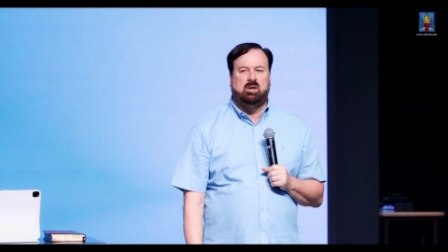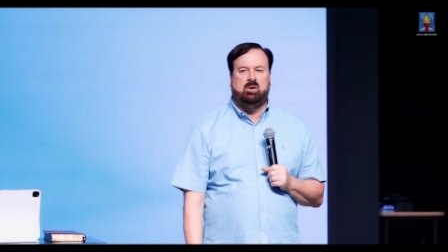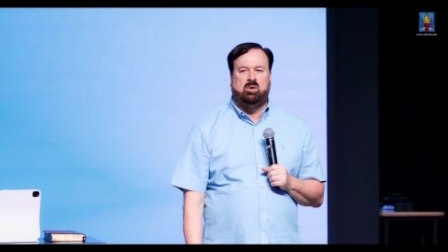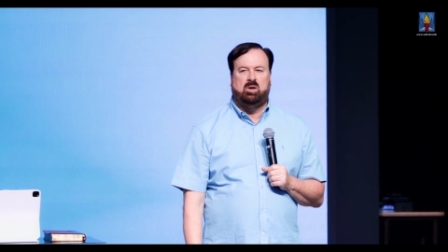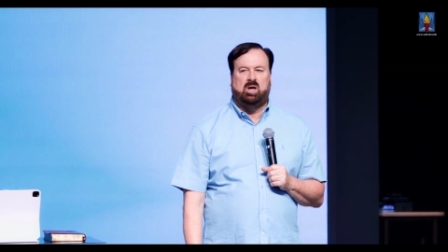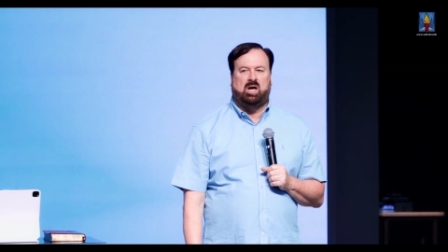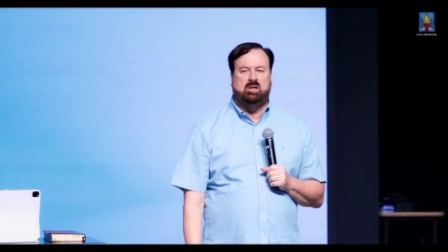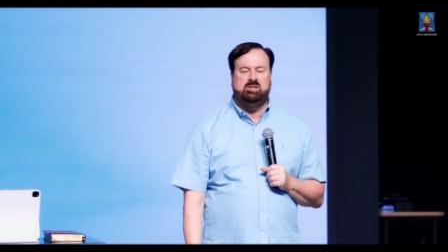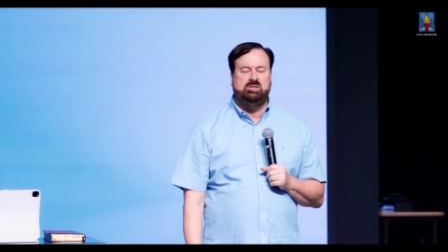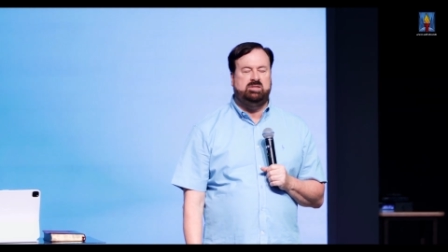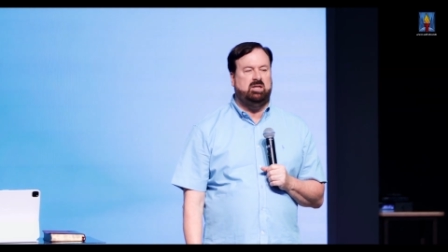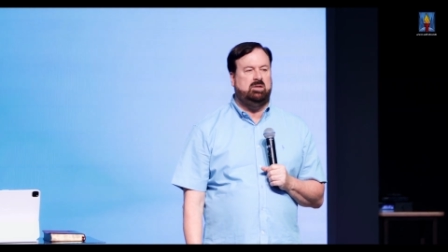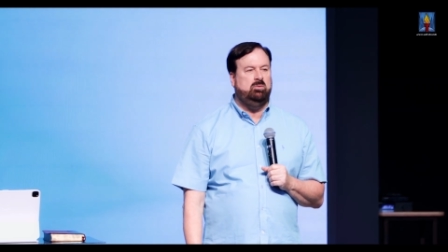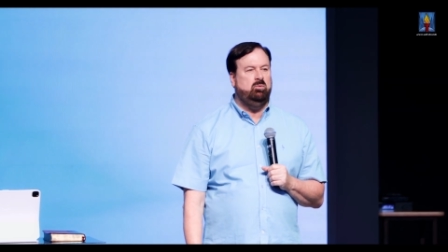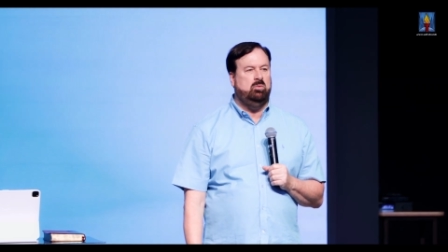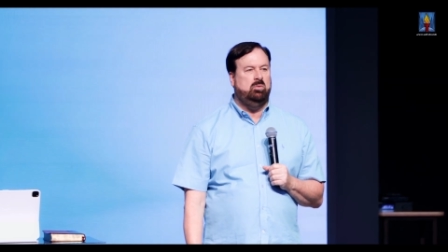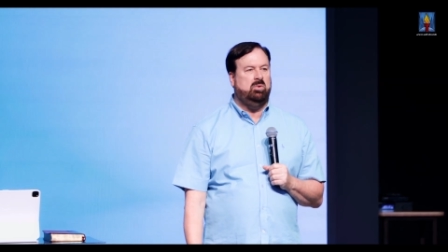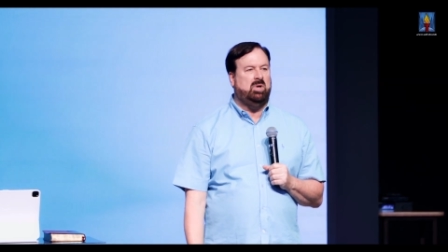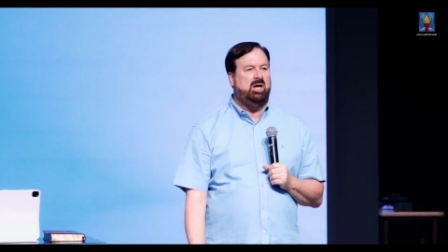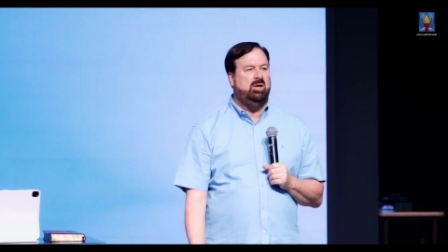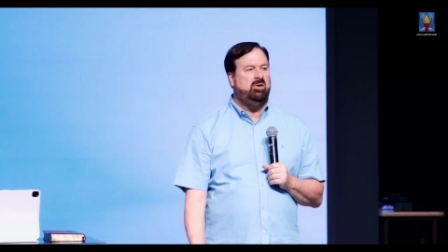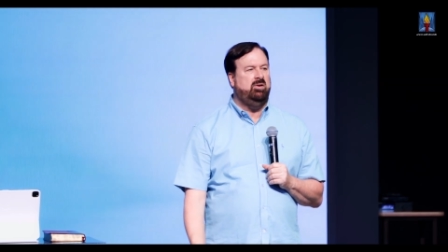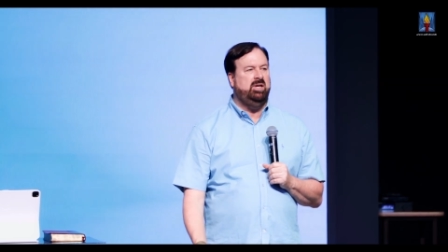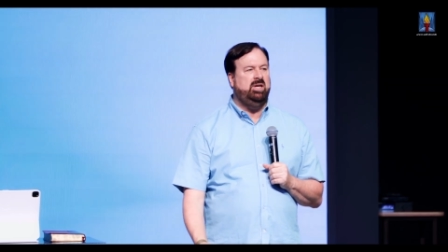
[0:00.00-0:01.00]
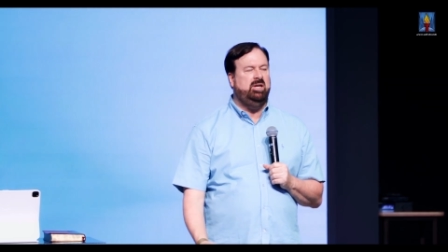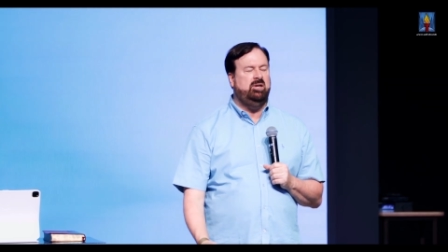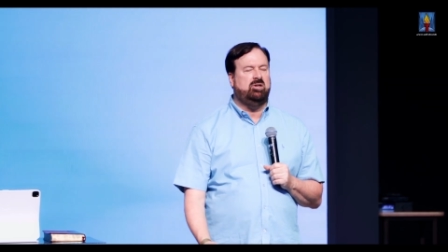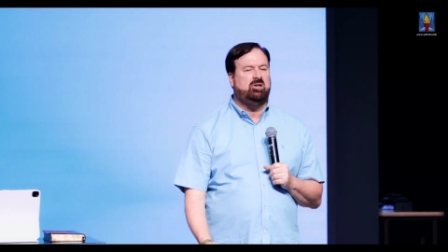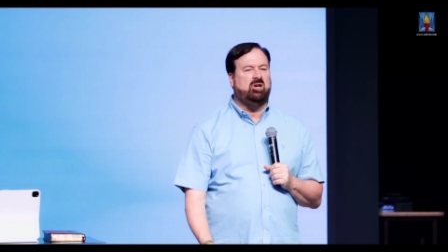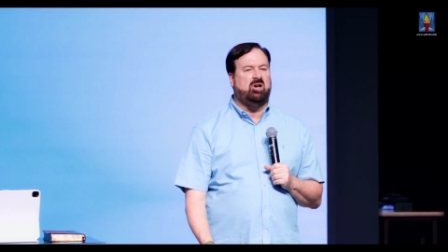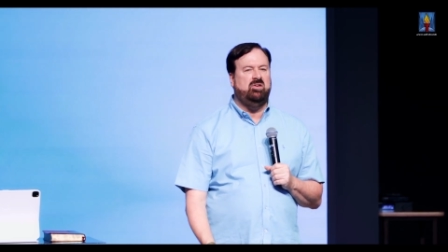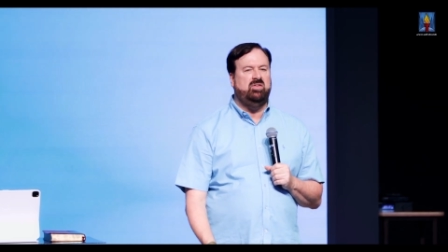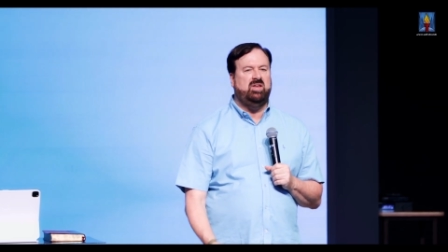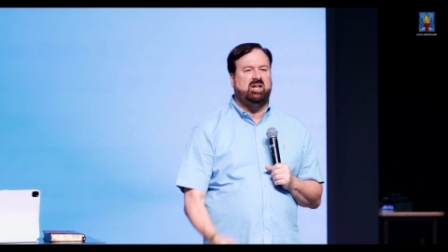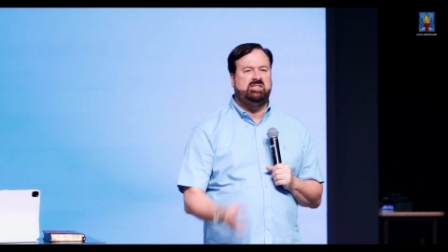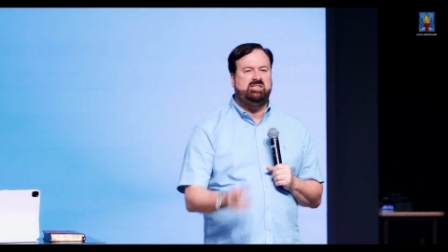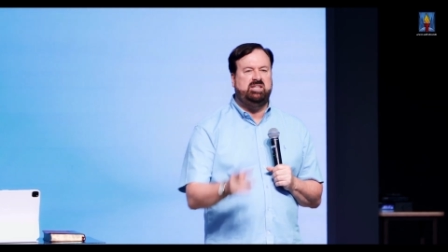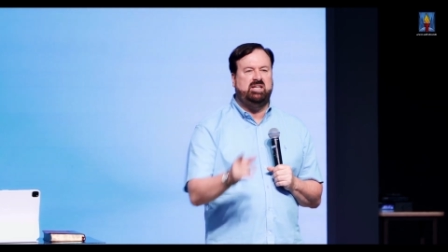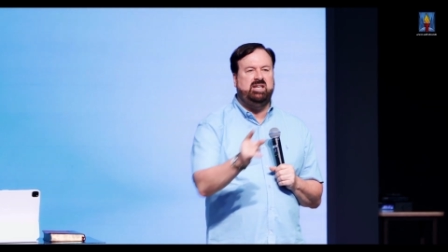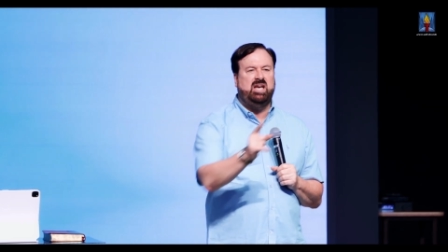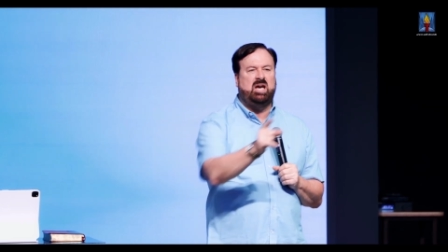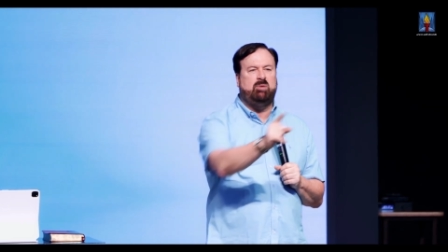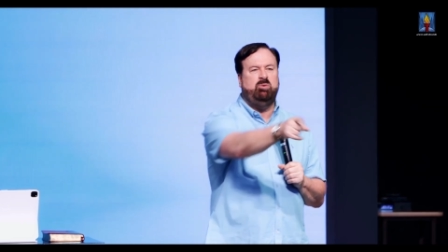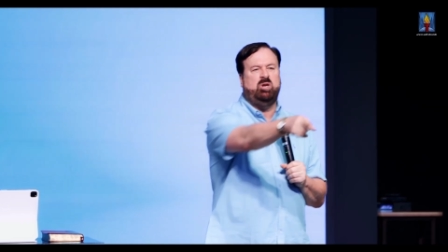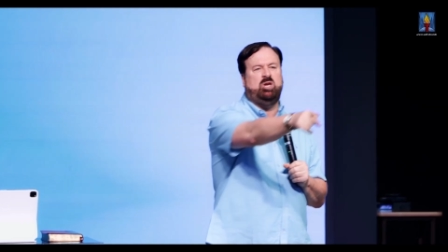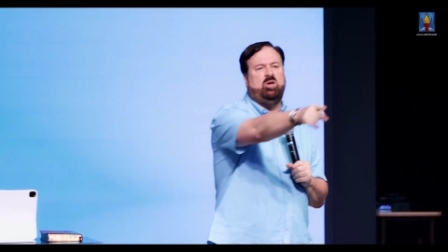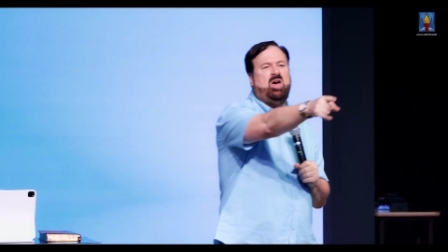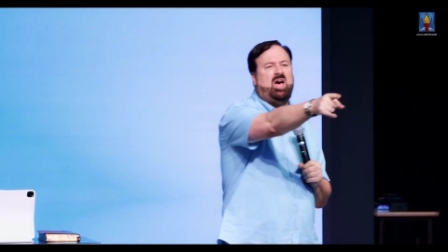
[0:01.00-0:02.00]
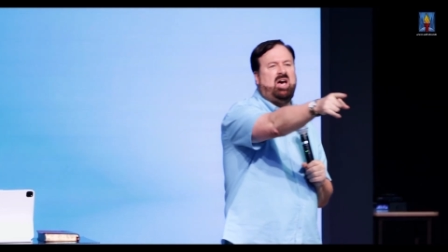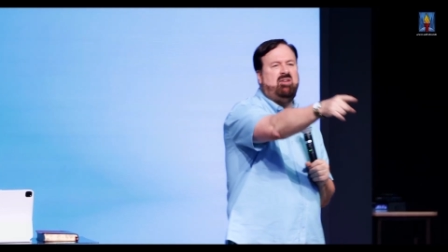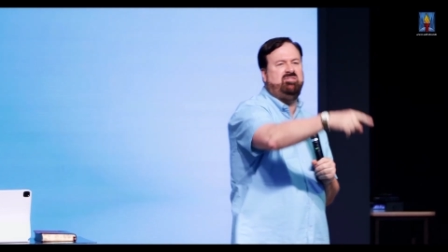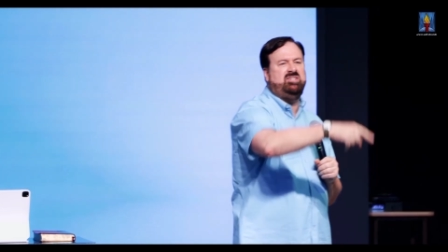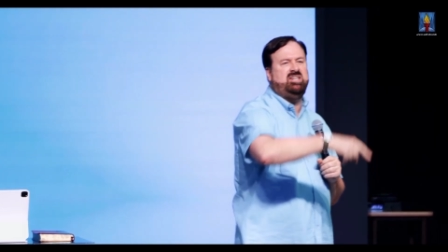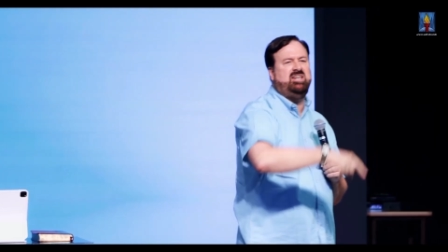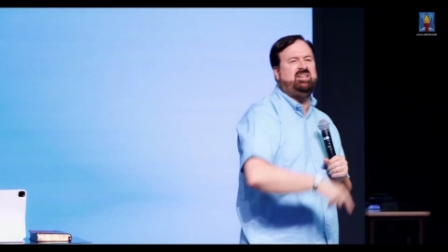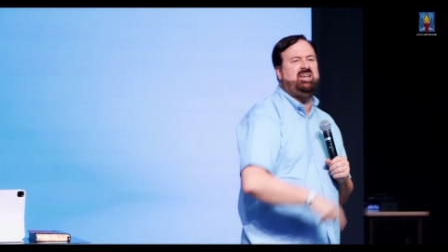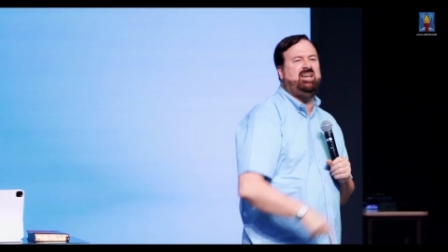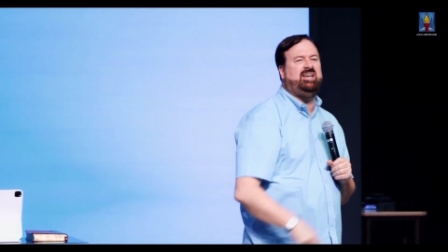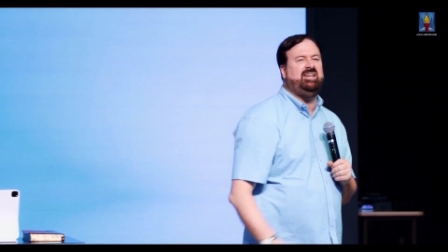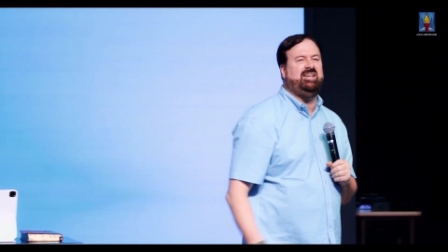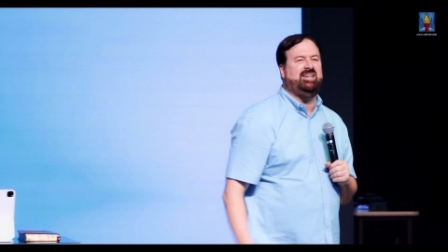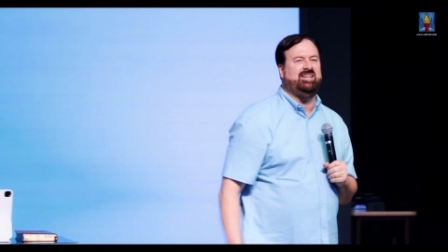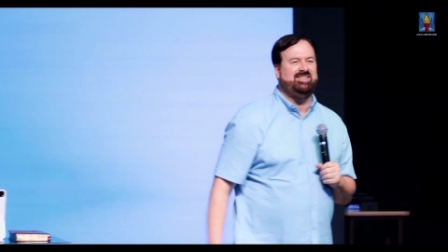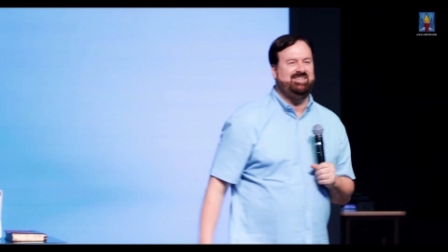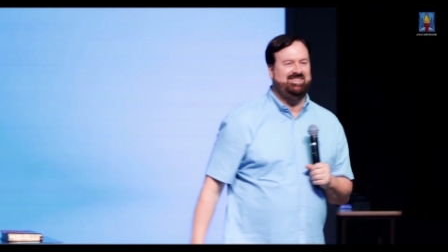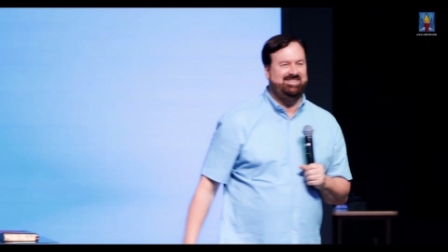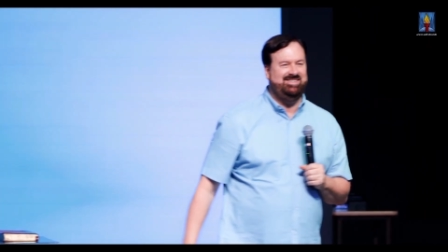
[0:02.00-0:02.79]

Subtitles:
I said, "I don't need a car." They said, "Yeah, but you have to take it."